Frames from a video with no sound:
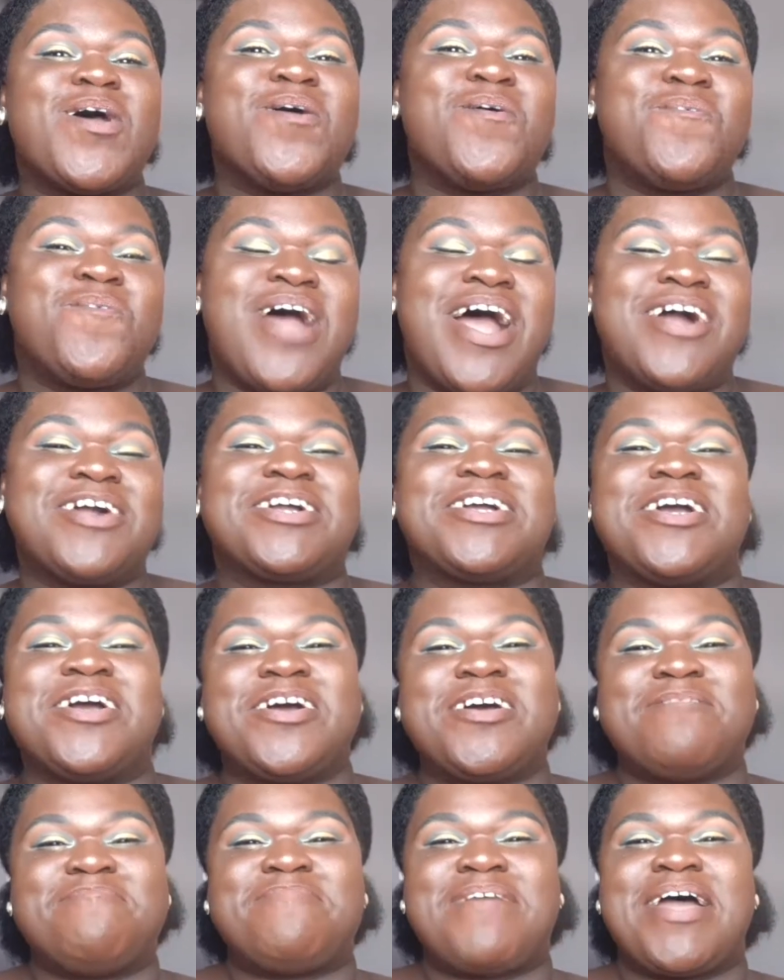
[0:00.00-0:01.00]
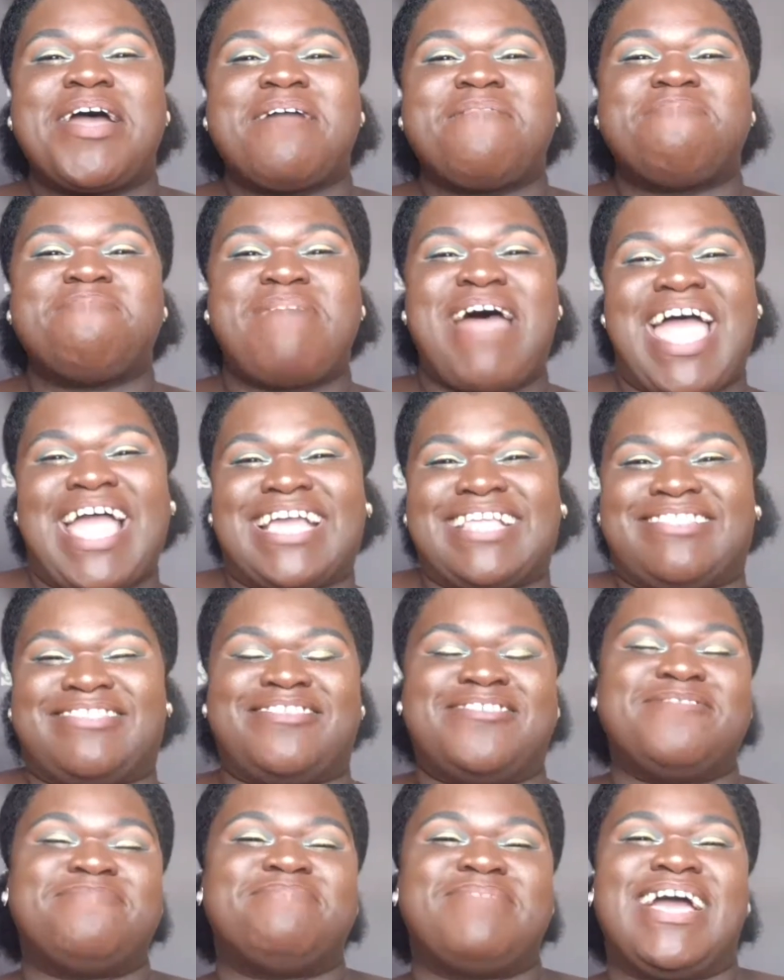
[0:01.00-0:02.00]
welcome back
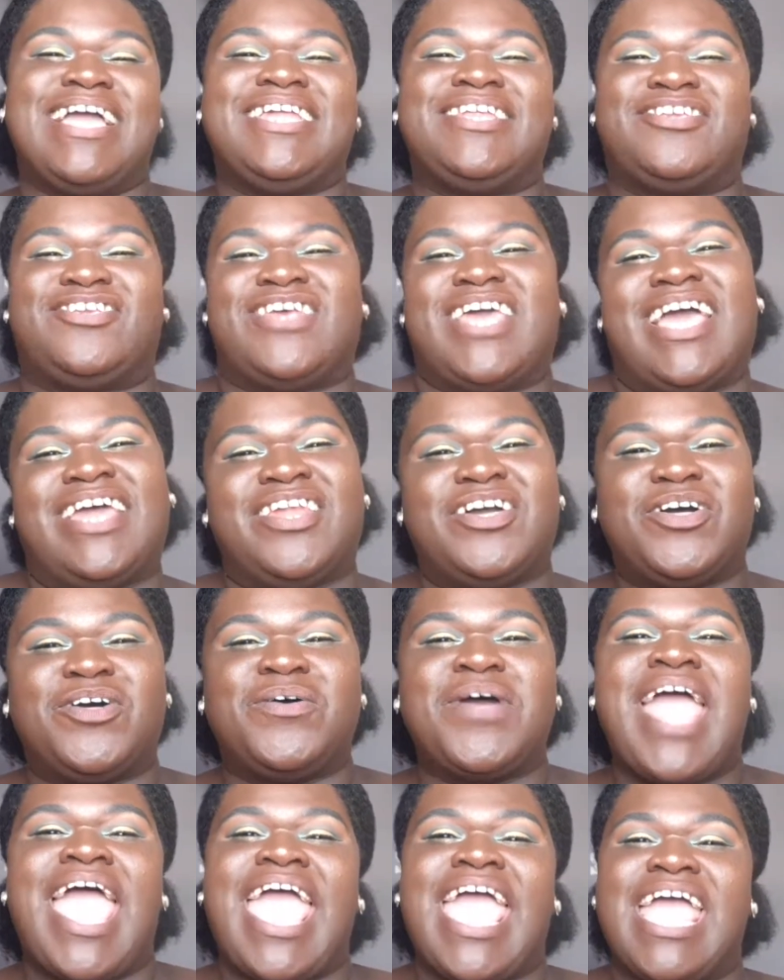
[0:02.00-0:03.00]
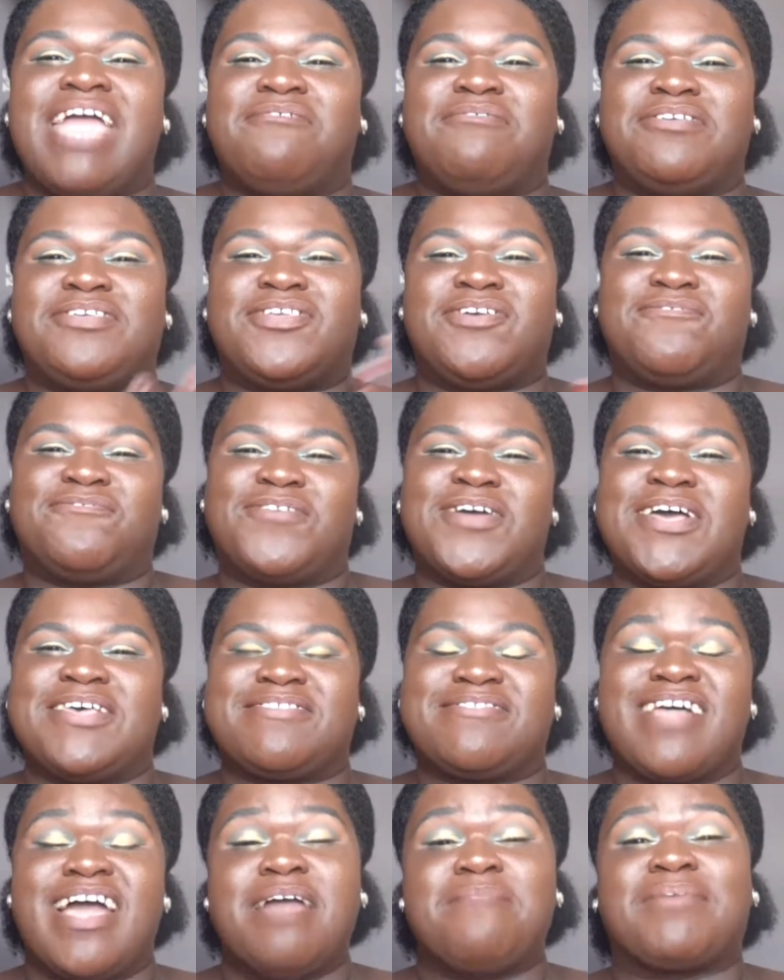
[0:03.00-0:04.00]
to my channel. If it's your
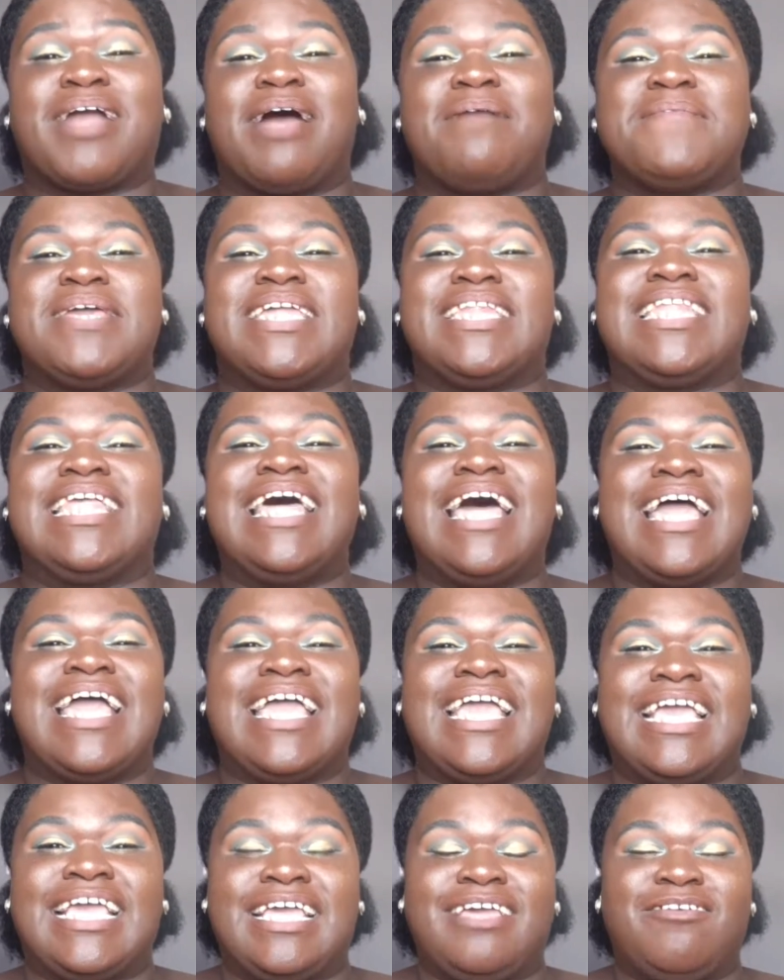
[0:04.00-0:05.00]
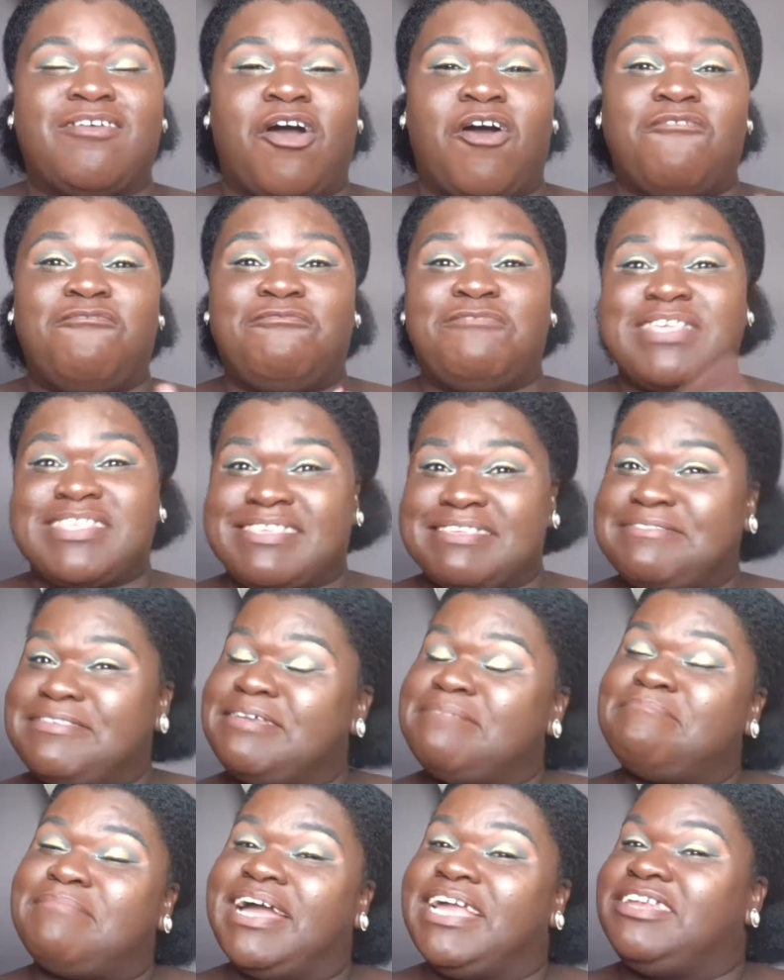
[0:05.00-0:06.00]
first time coming or
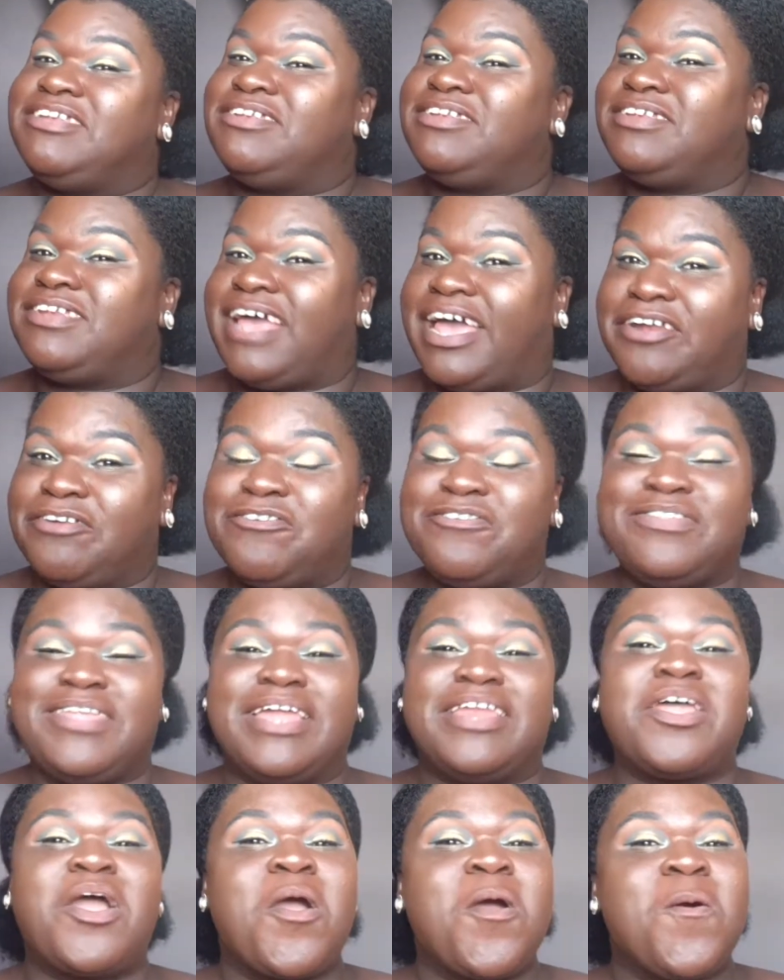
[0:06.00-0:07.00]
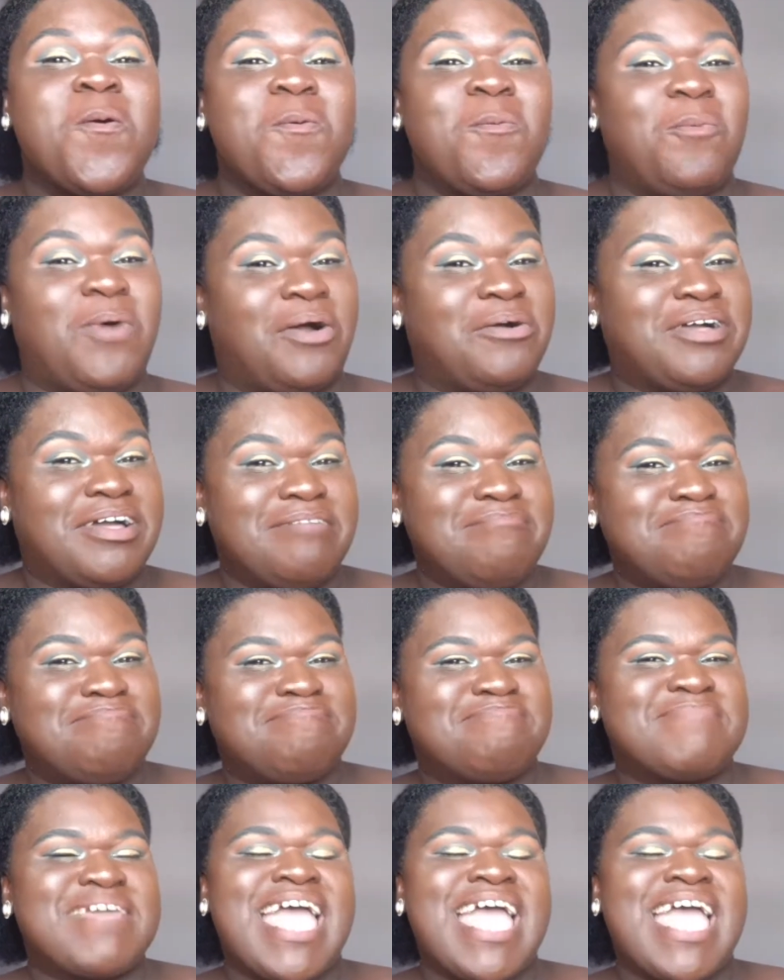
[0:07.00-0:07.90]
visiting my channel, then welcome.